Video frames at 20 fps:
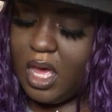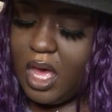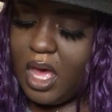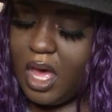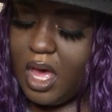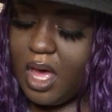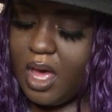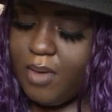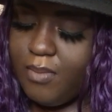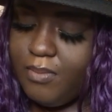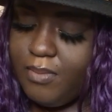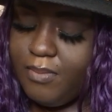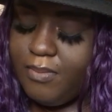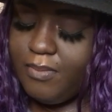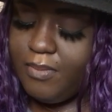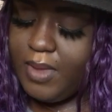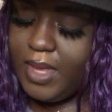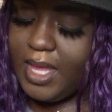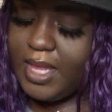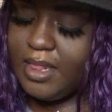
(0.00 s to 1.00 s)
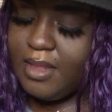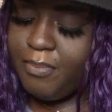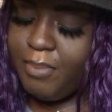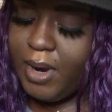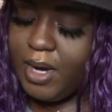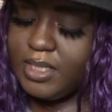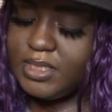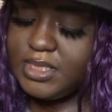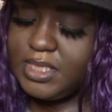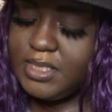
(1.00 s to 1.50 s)
um, in the
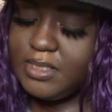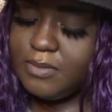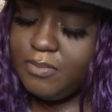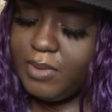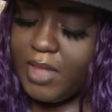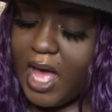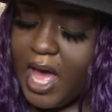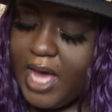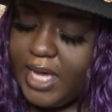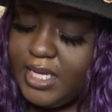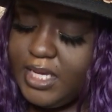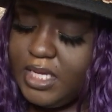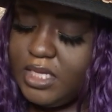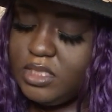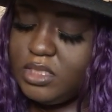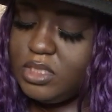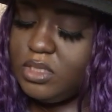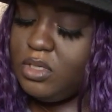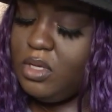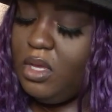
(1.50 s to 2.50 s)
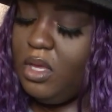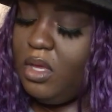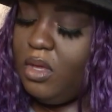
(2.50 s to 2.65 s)
person's blockage